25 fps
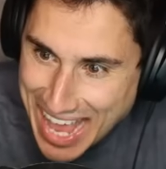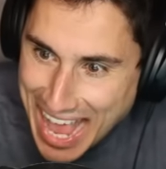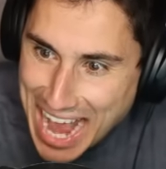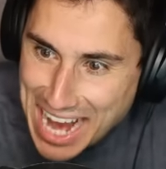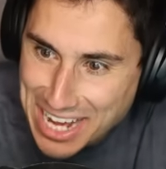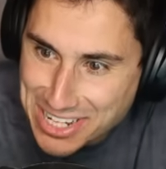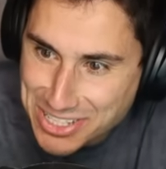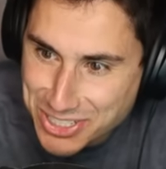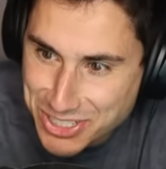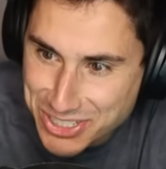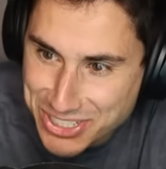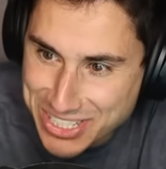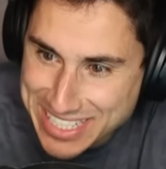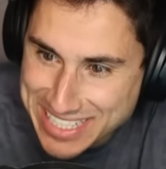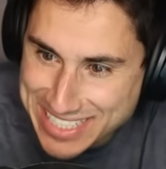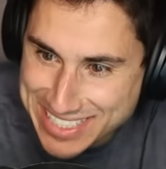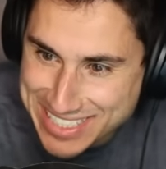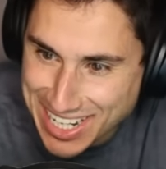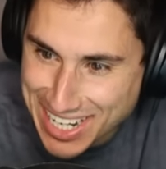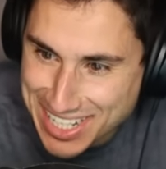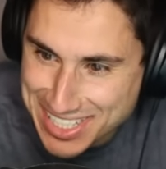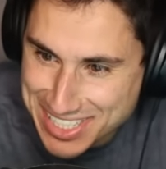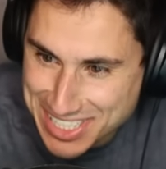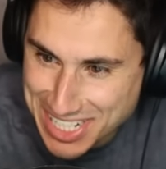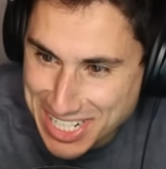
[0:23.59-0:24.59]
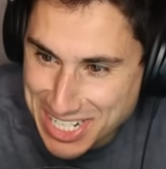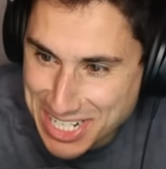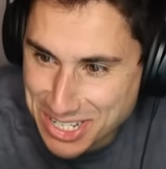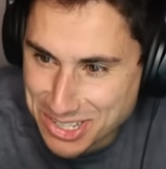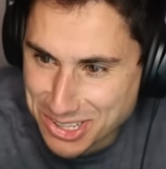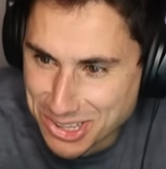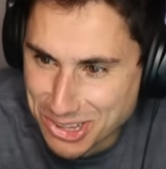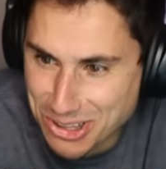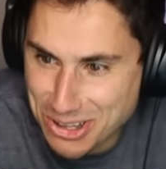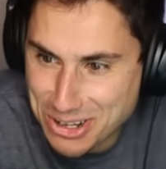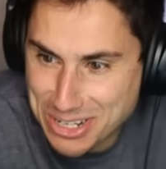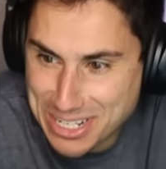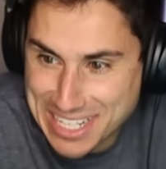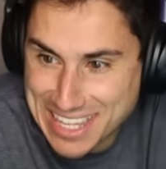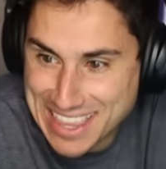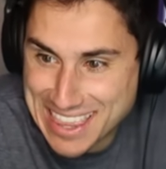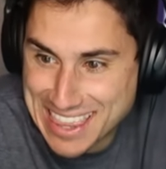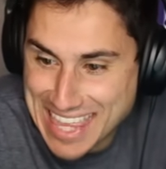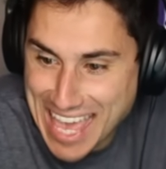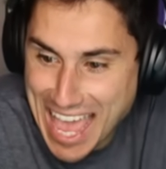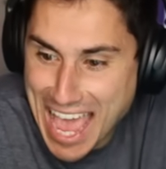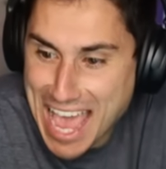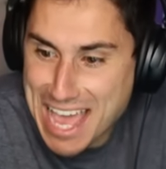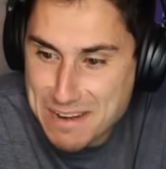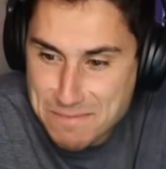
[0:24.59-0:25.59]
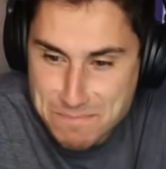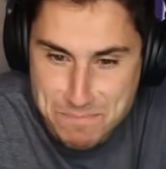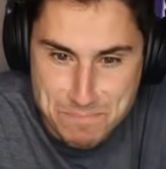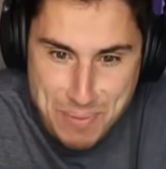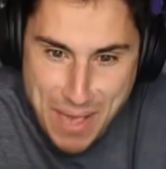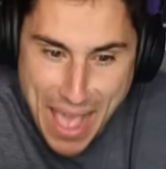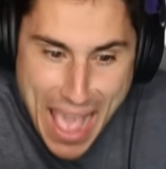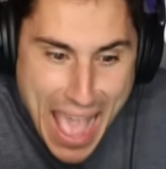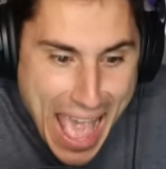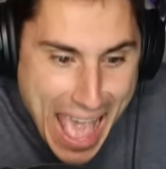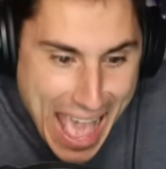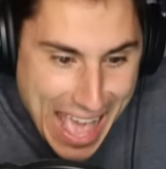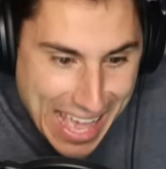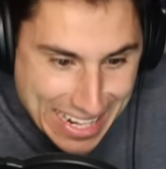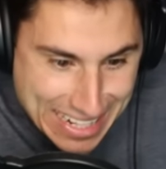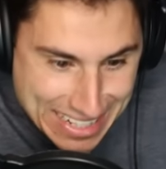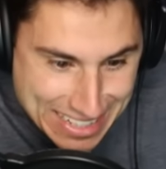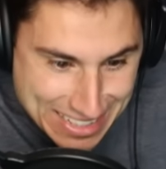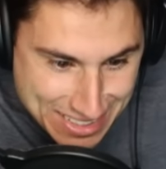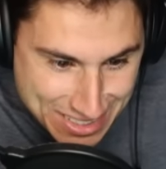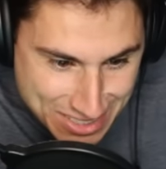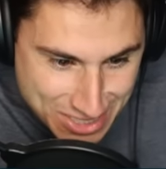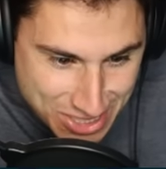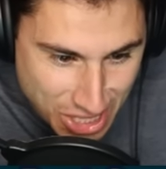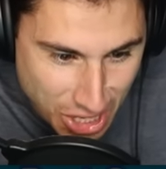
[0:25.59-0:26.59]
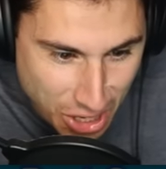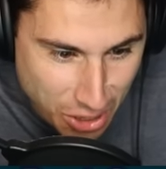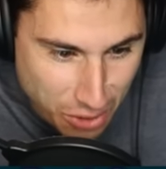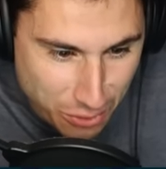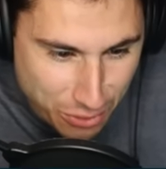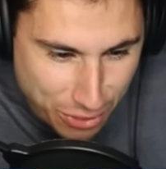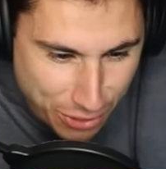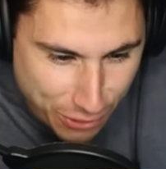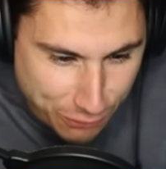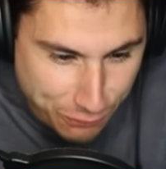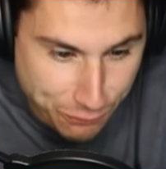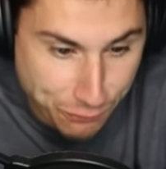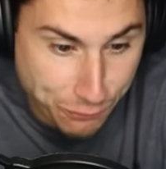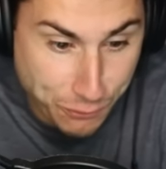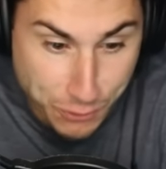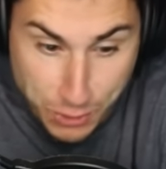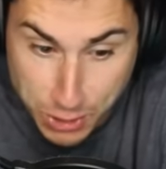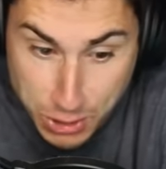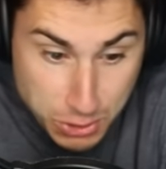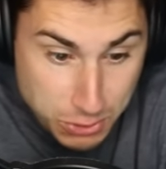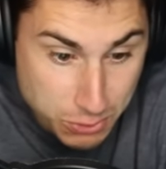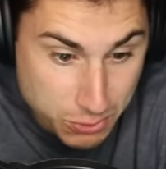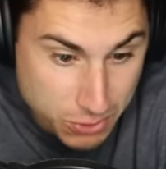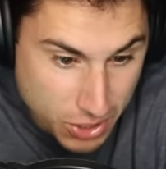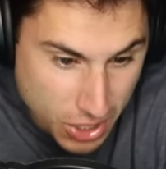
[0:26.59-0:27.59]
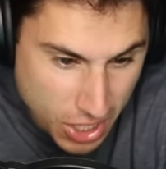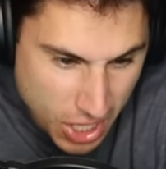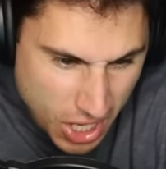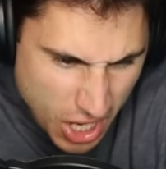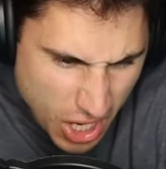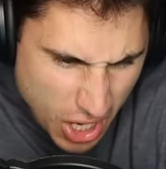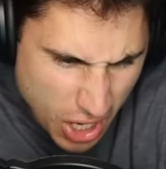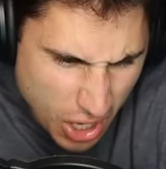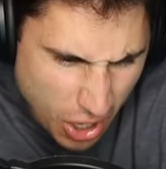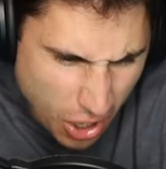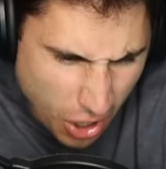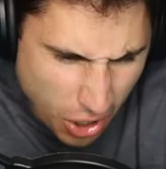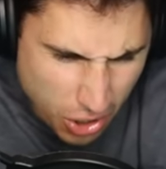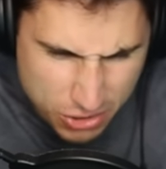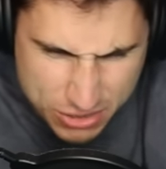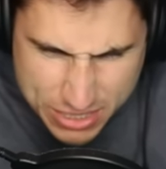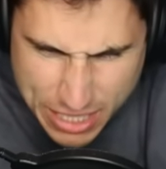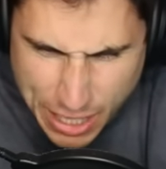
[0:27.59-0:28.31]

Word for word: actually doesn't look that bad. So the fruit are